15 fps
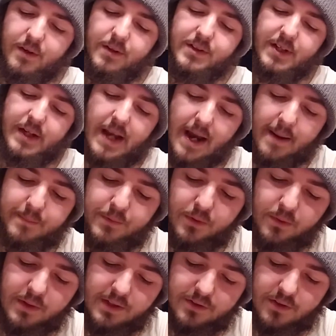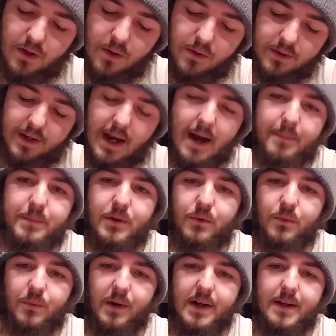to capital is called
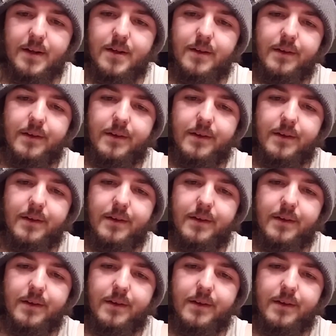capital rent.